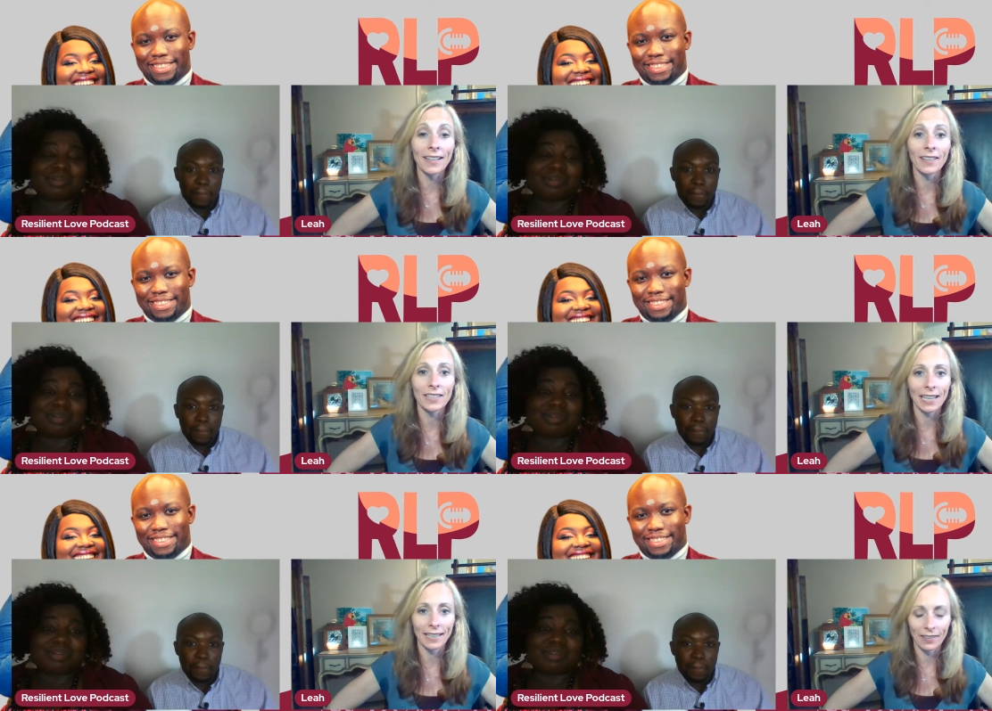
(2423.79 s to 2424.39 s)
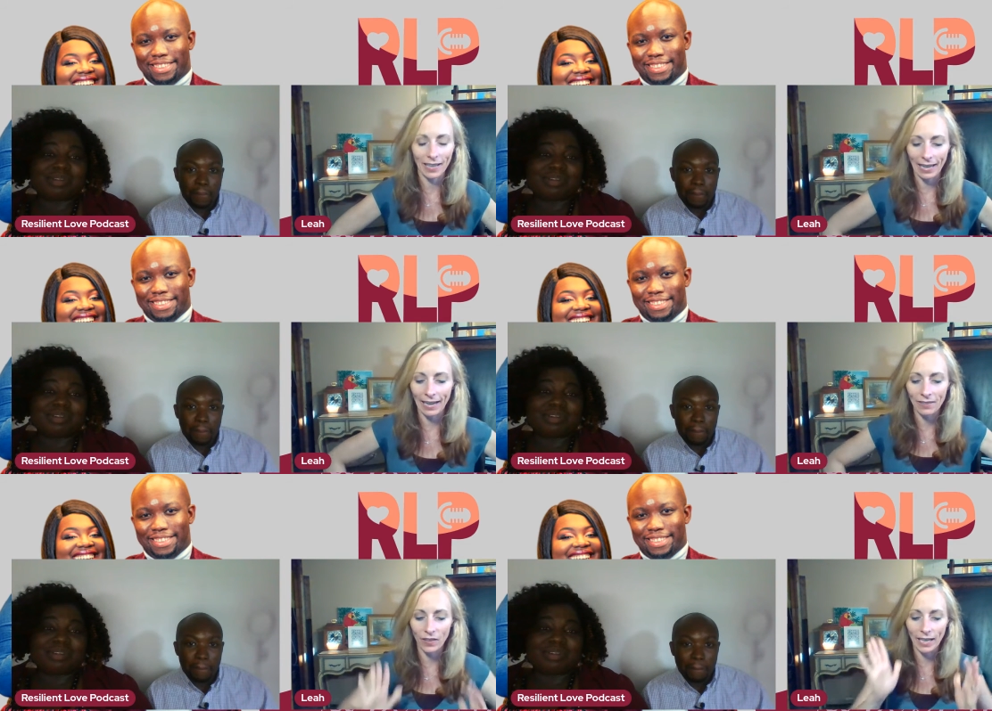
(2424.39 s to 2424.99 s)
Speaker 1: And I was like, okay,
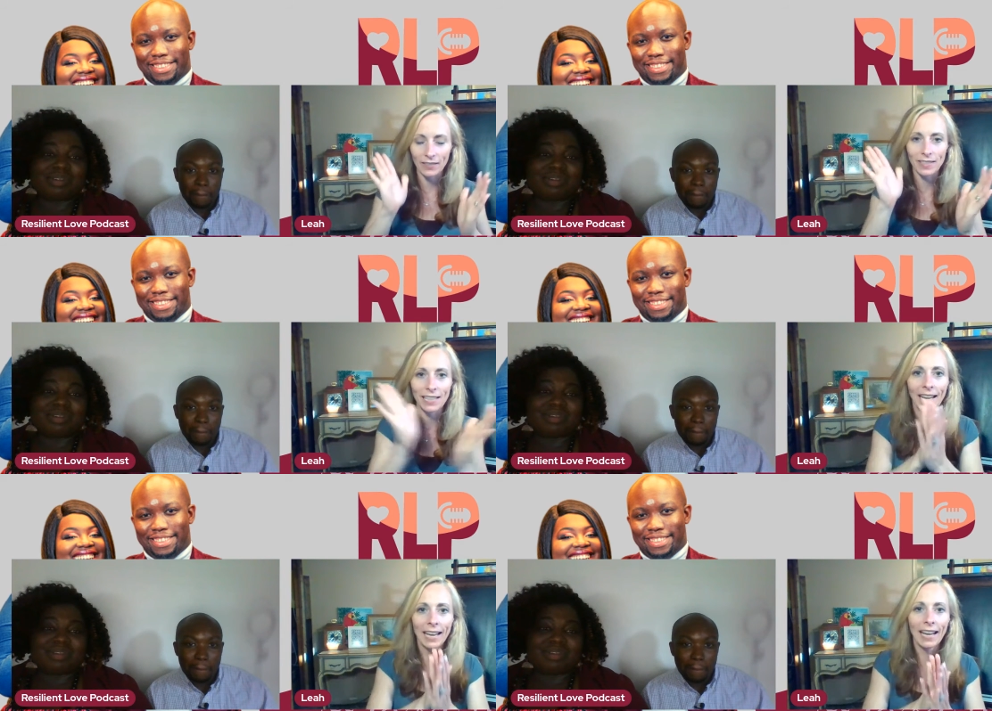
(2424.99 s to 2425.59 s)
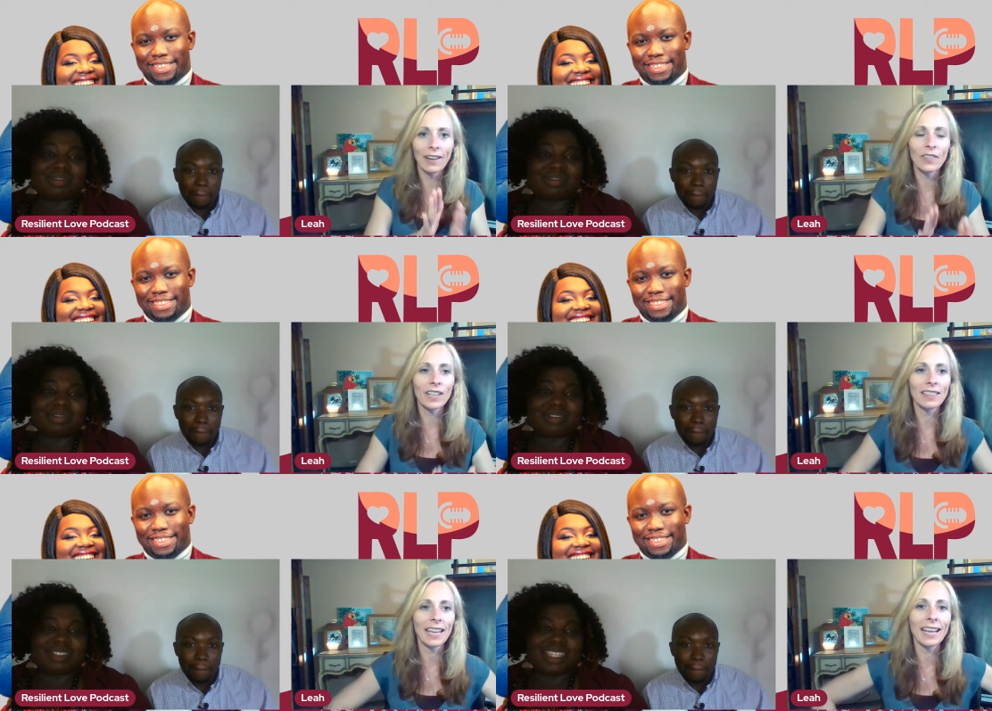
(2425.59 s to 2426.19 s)
high fives.
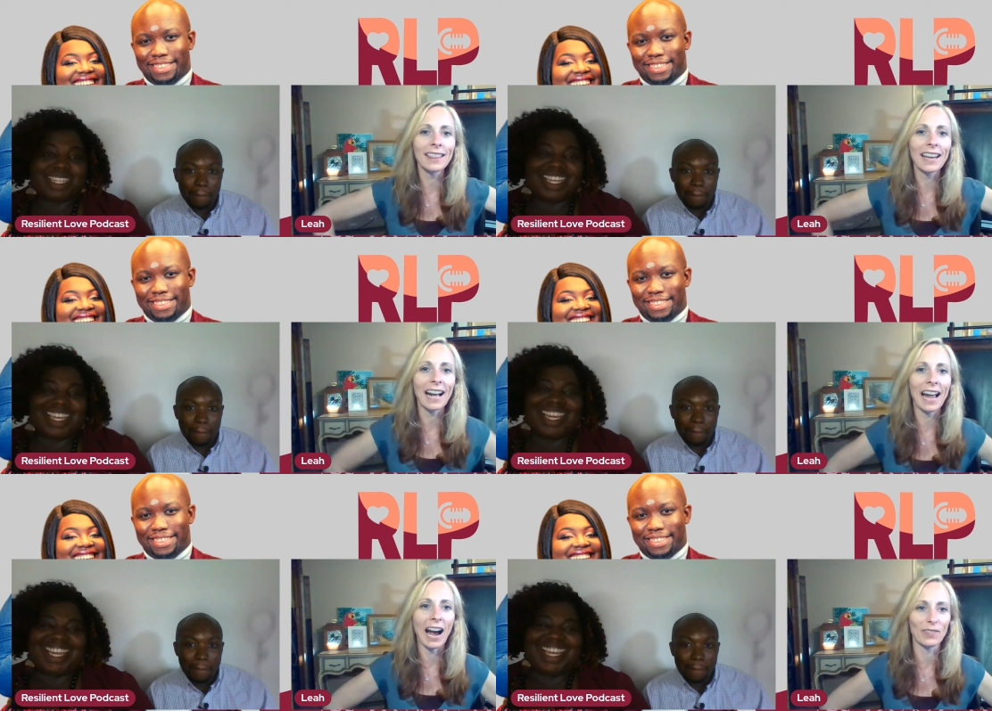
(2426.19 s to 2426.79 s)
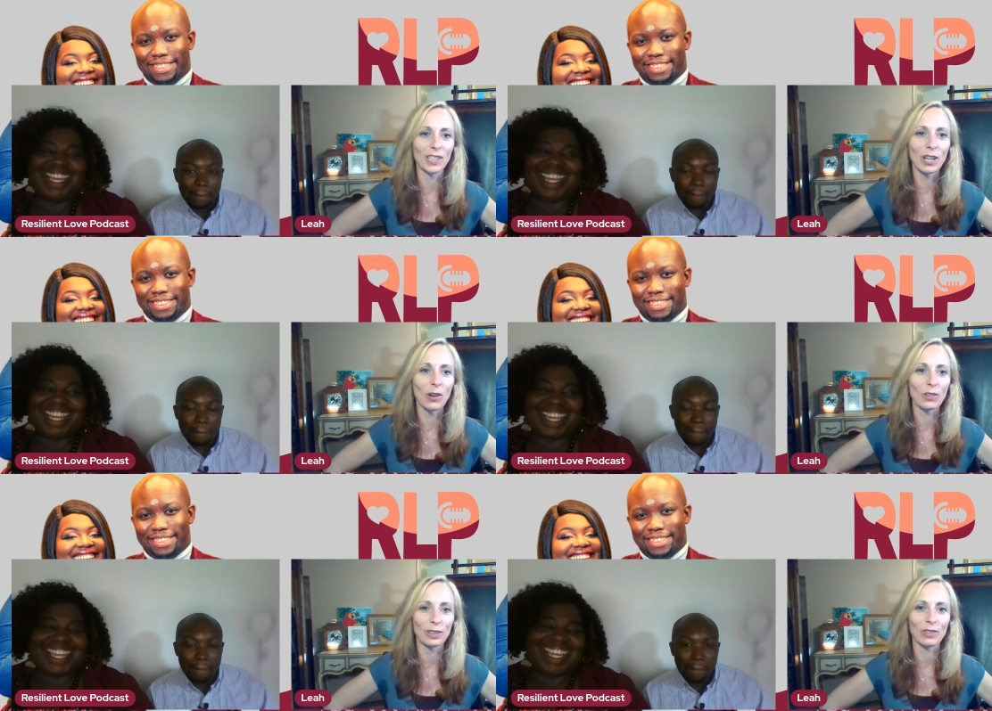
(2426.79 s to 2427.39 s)
Everything that I have to
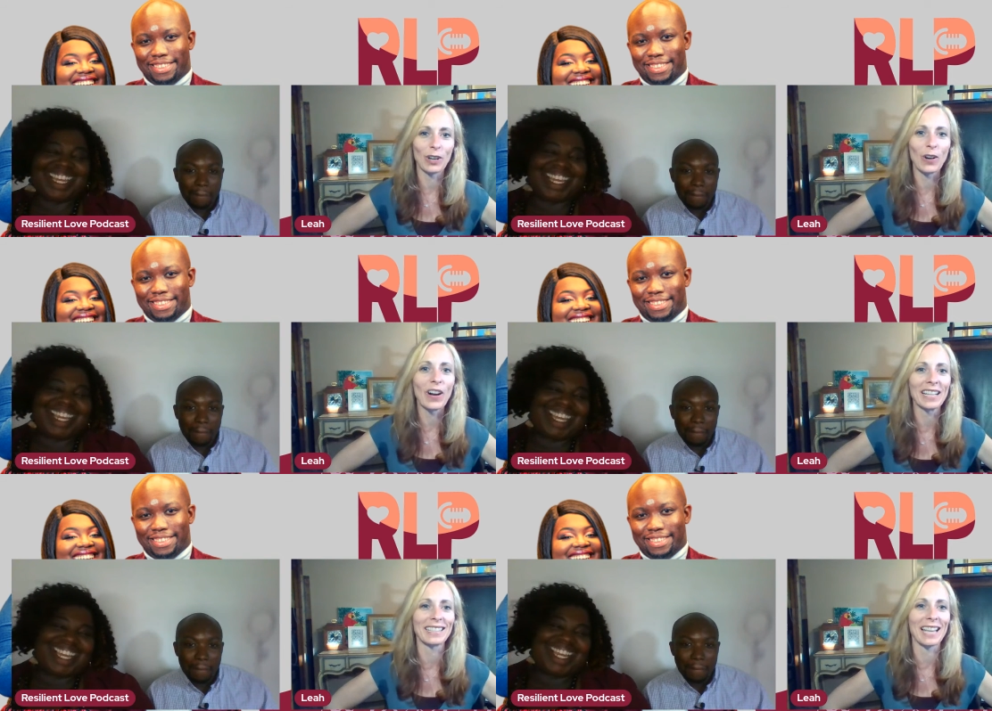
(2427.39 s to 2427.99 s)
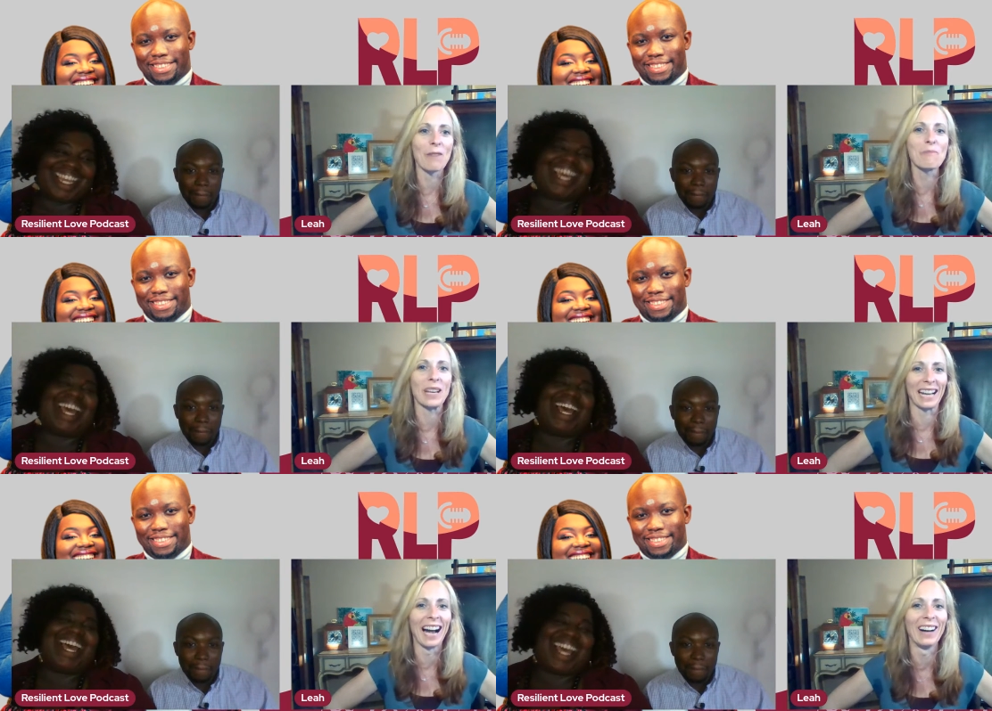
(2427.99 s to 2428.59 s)
go through ends up
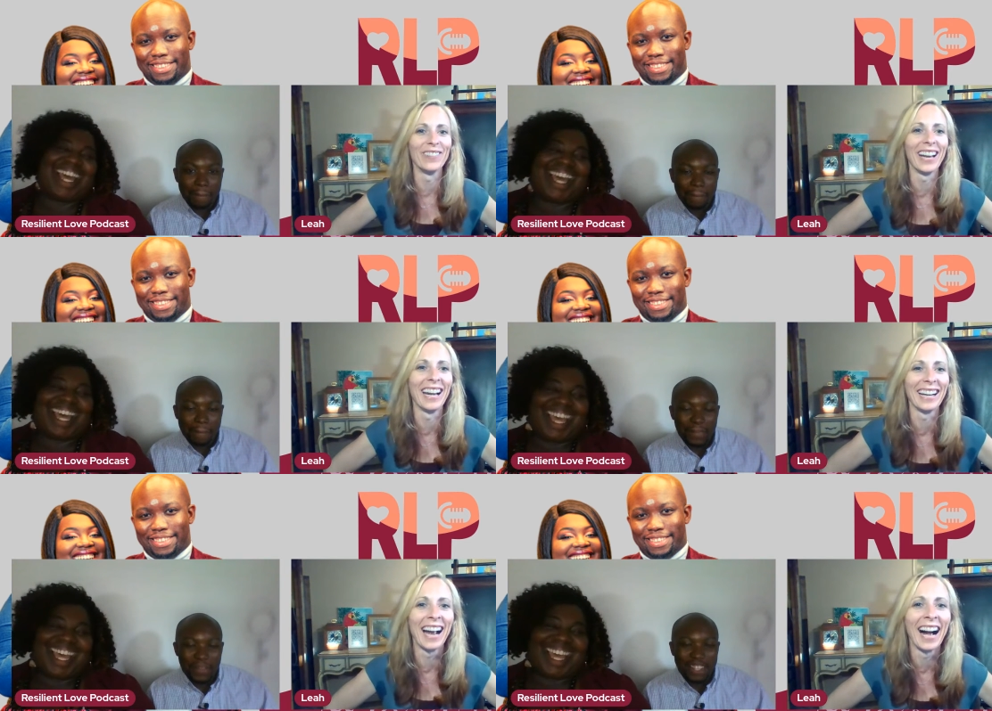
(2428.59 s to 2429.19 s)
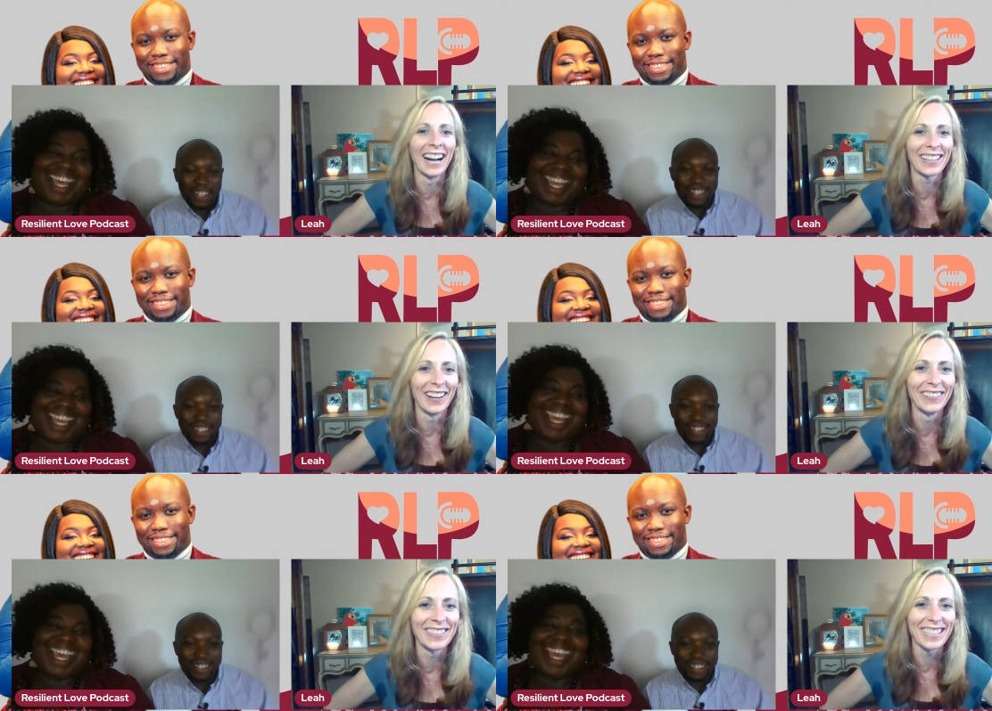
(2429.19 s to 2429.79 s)
becoming a
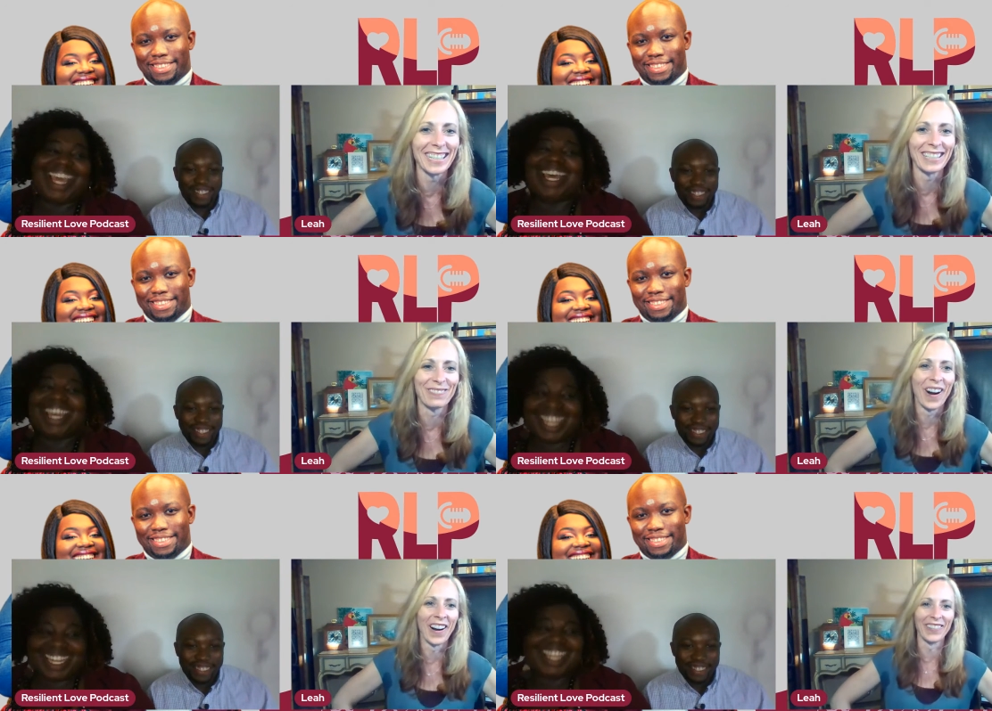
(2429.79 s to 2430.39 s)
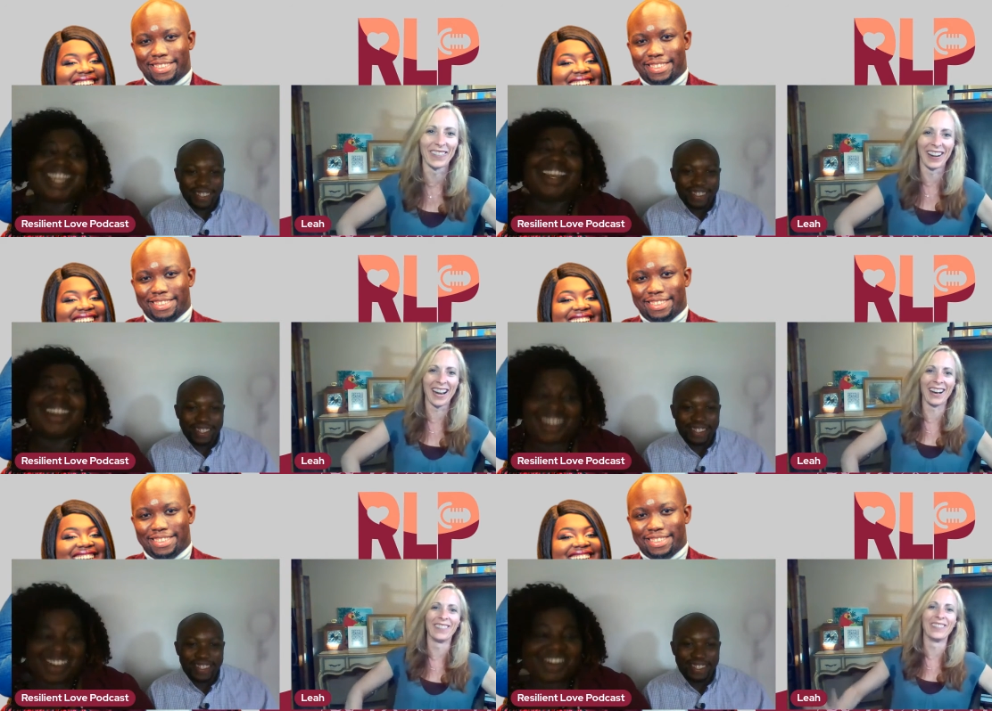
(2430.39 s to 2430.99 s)
coaching
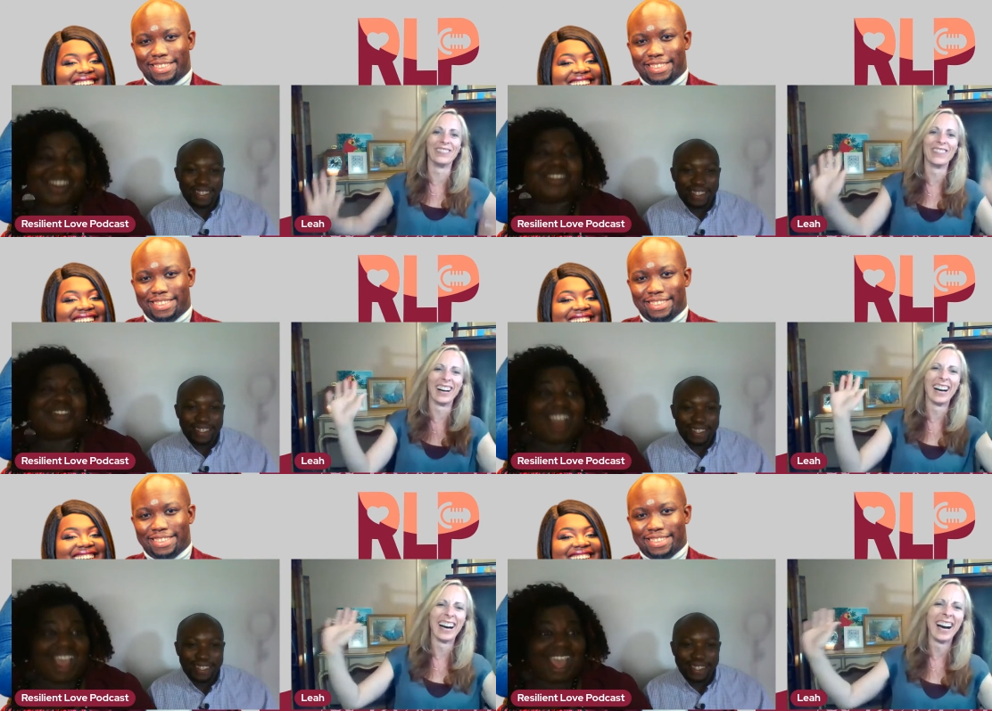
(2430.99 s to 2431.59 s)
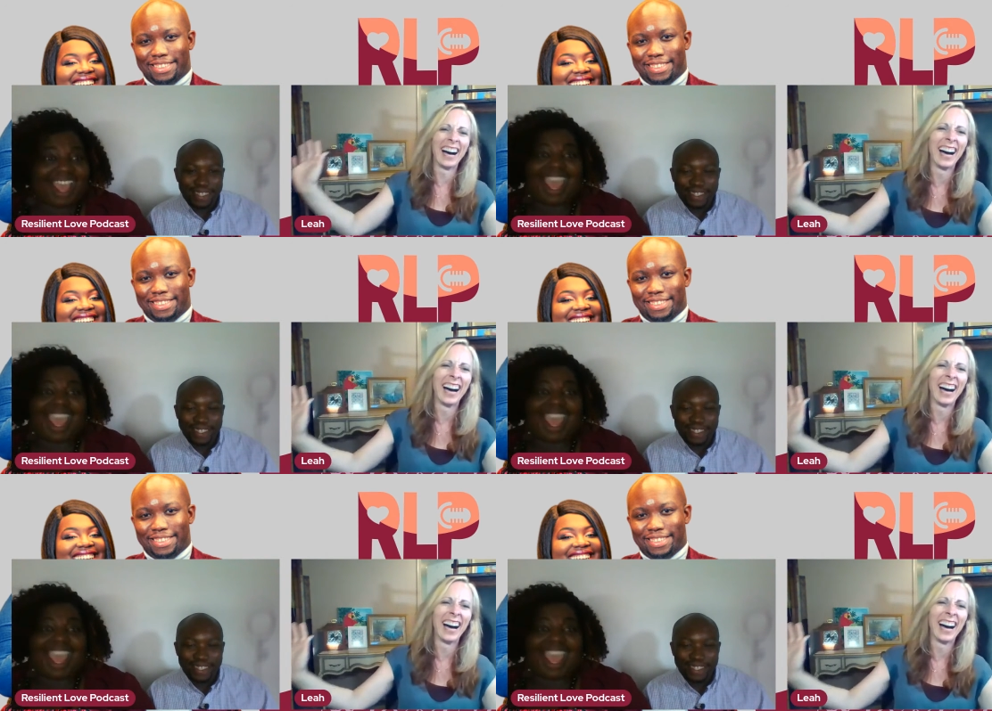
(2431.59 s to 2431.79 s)
program.
Speaker 2: Right.